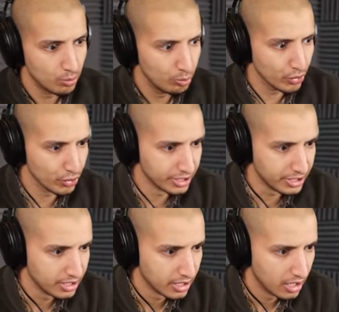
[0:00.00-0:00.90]
Birdie.
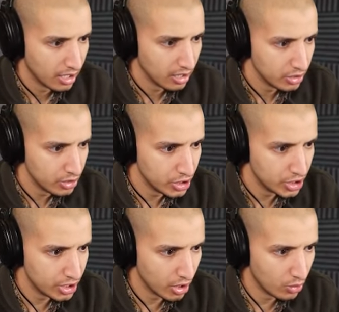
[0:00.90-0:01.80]
What? What? You
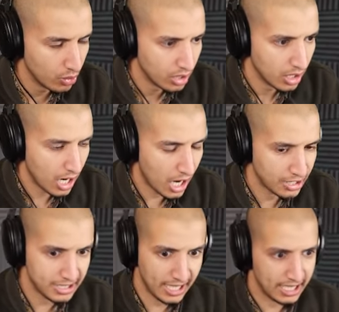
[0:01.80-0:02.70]
know, Oh,
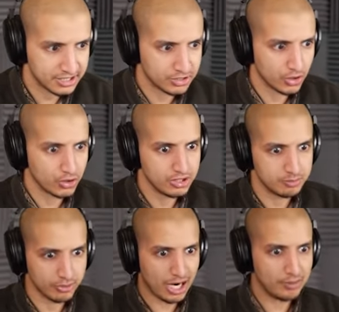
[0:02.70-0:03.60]
the antidote
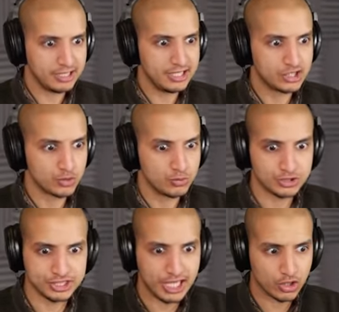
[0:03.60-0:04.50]
probably needs to
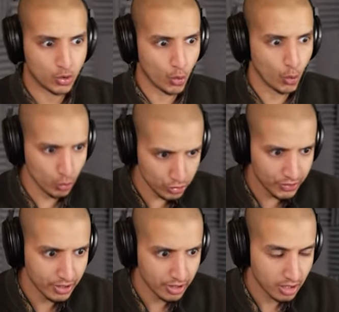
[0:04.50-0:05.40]
stay cooled?
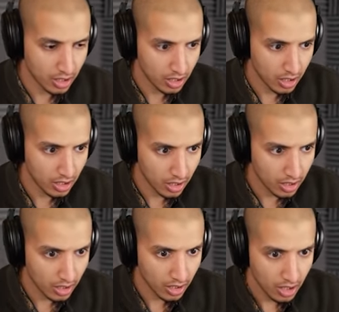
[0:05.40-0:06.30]
Yeah.